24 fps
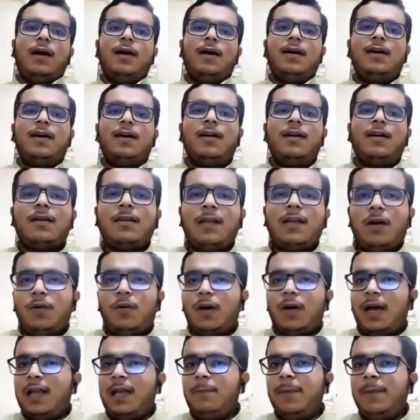
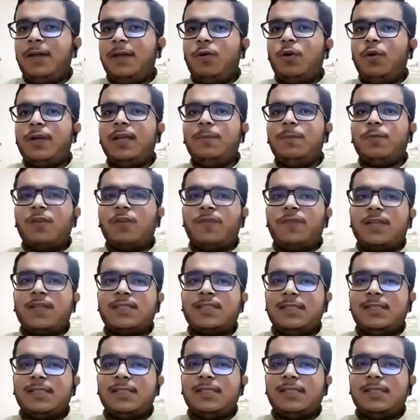Now I'll be quoting
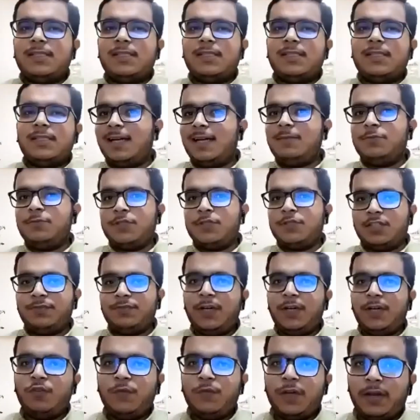Professor Faizan
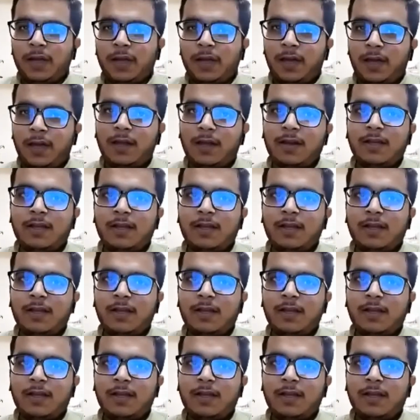Mustafa over here.